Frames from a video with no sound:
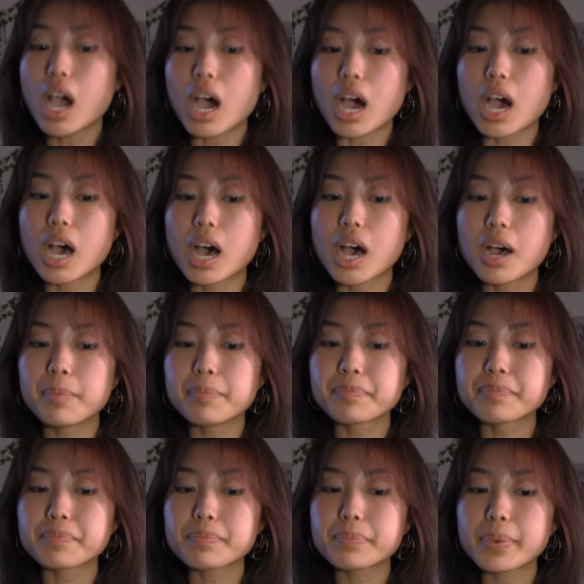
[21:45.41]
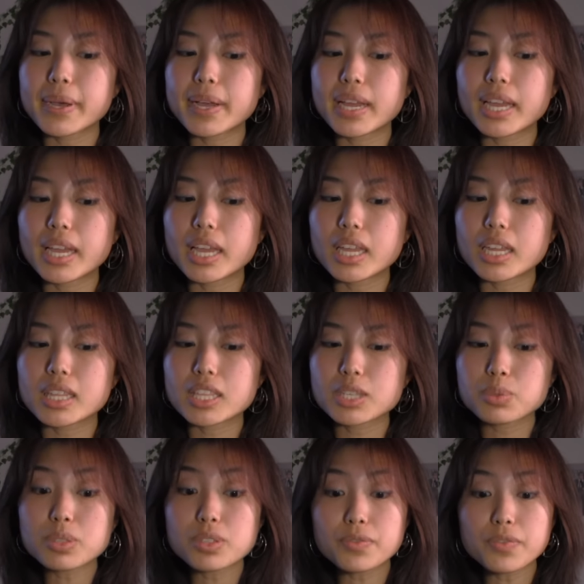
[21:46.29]
But
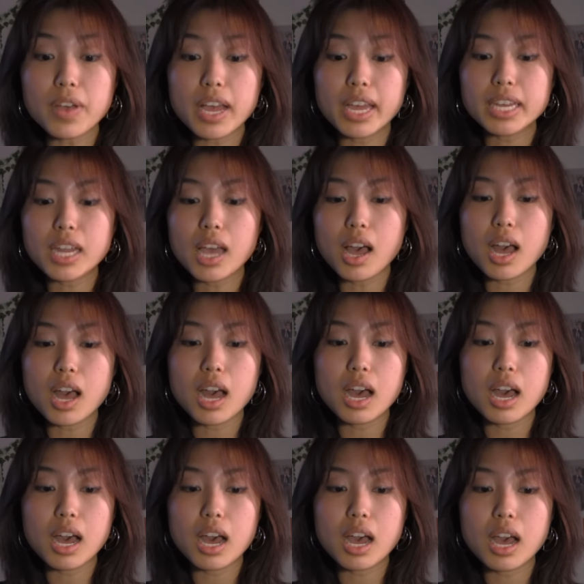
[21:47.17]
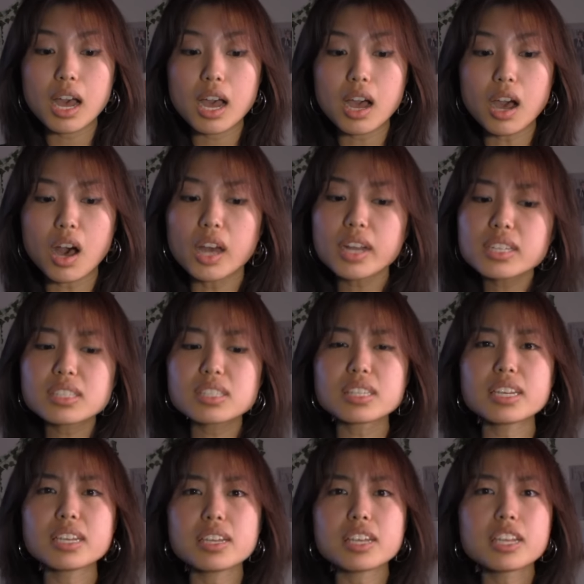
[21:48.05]
this was fun.
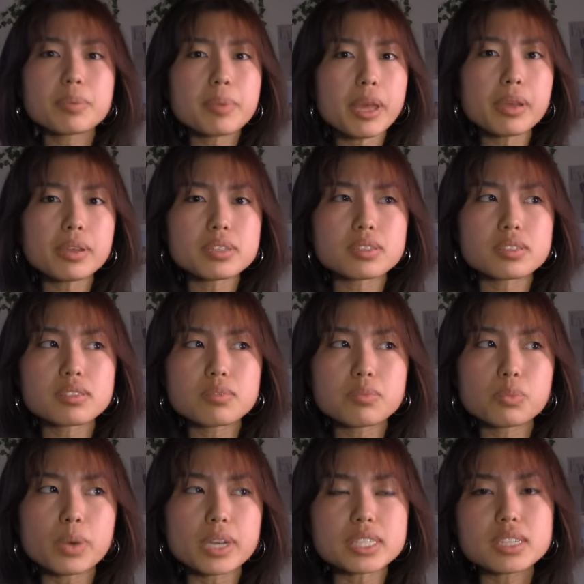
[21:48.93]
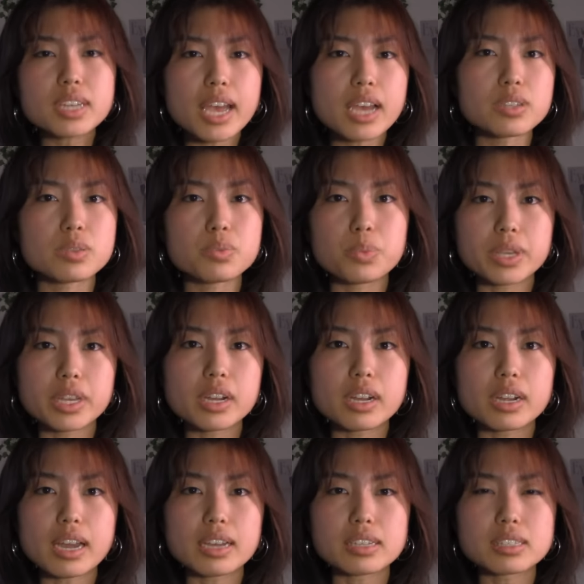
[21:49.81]
Honestly, eBay wasn't as
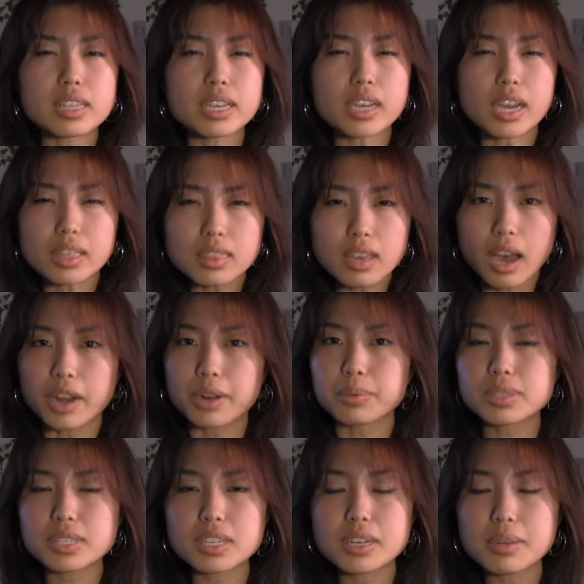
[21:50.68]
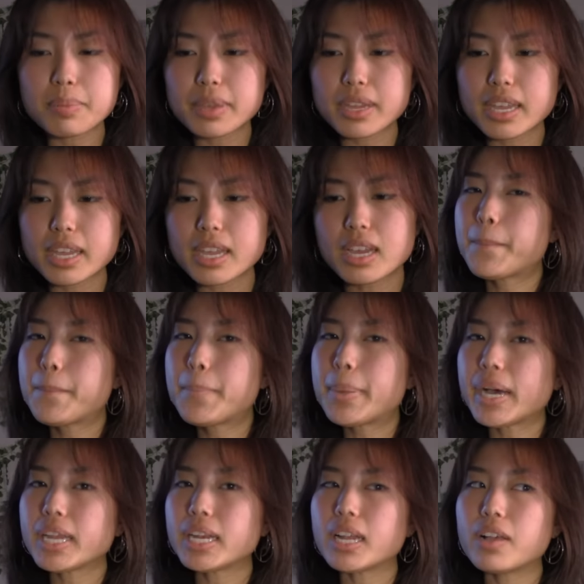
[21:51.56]
weird as like I thought it was gonna be.
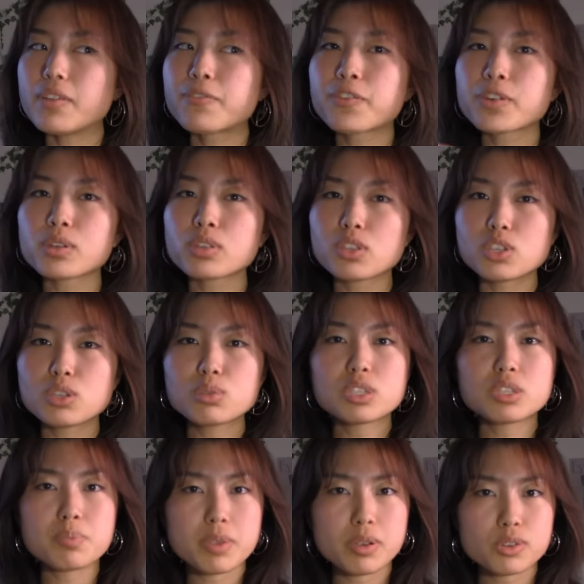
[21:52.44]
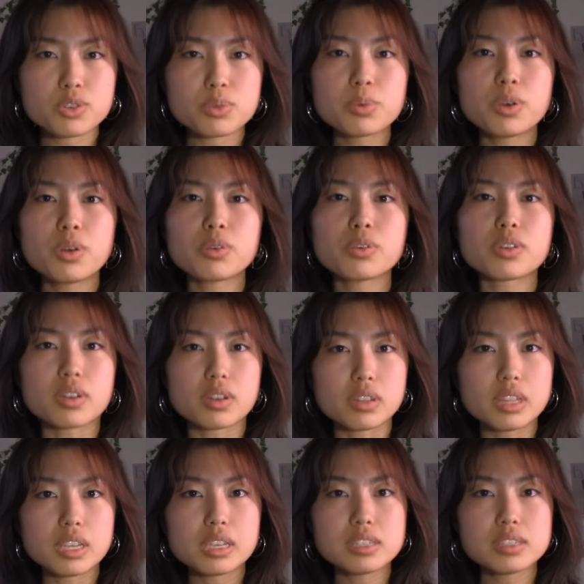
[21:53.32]
But for you spiritual
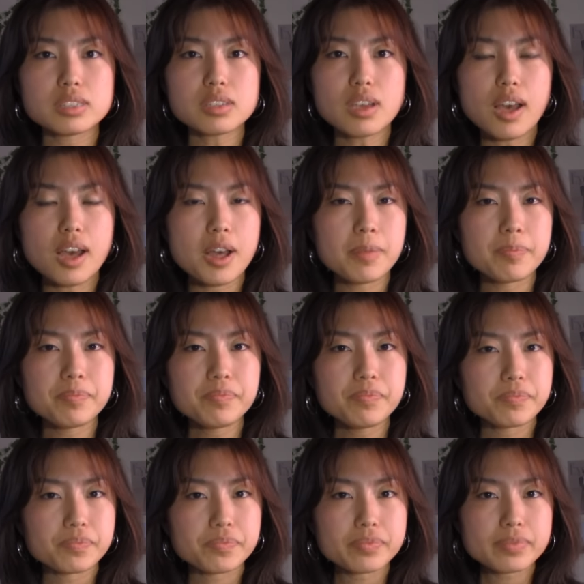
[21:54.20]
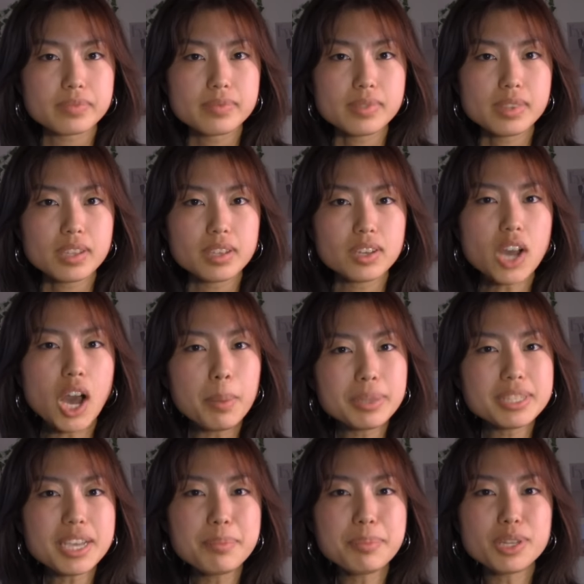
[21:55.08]
girlies, comment
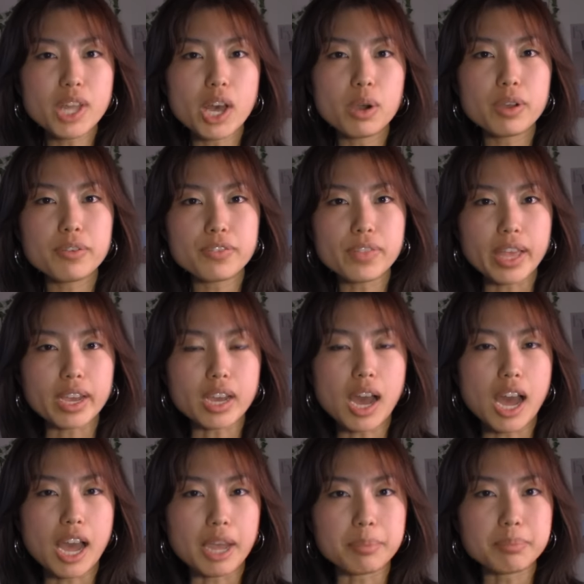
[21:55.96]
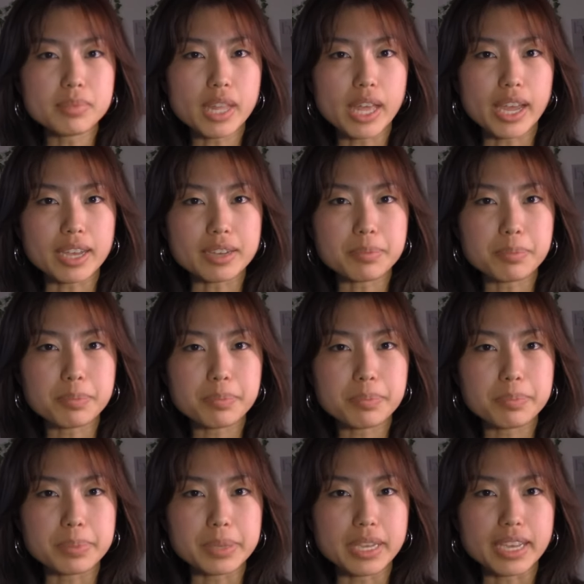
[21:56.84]
down below if like I'm like
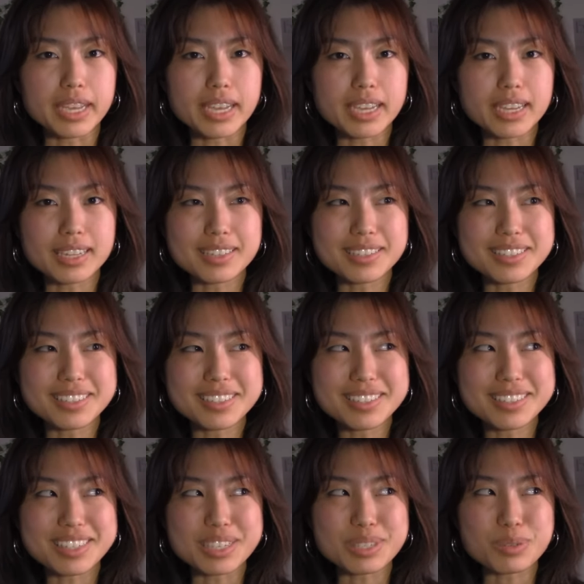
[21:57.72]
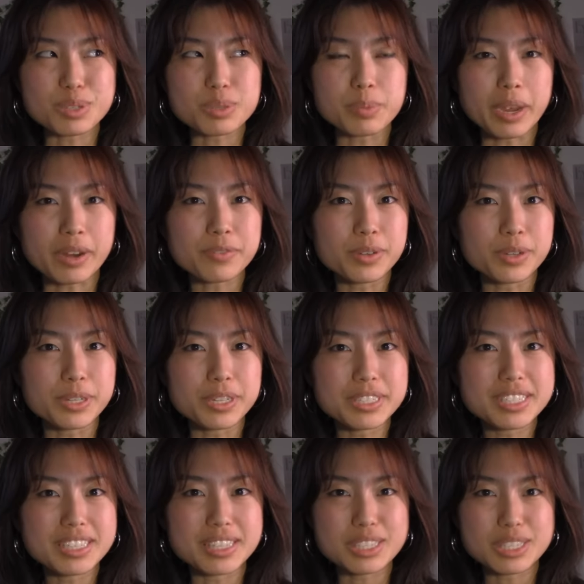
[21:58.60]
being
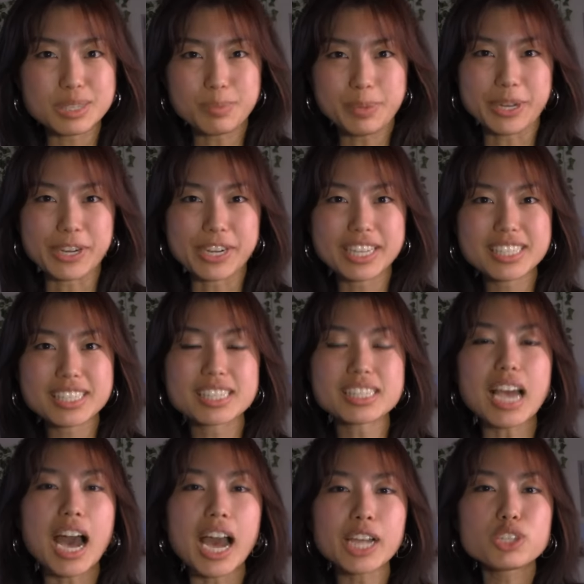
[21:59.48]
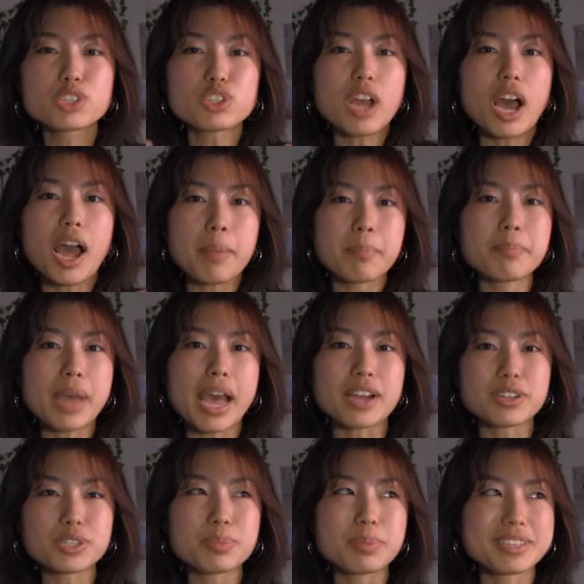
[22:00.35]
disrespectful to the spirits, because I'm
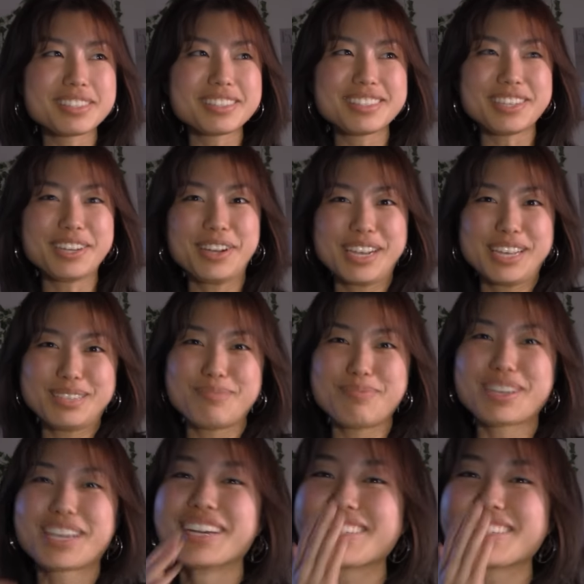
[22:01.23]
actually being serious, because